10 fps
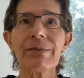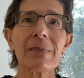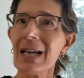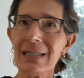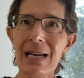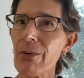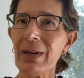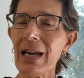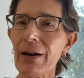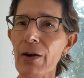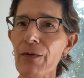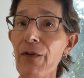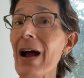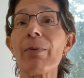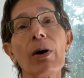That's how we get
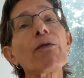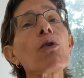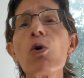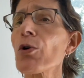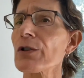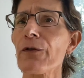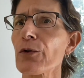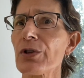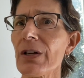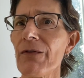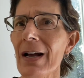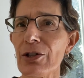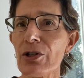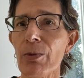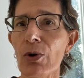fiber. Of course, fruits and
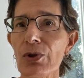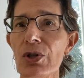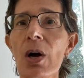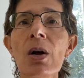vegetables.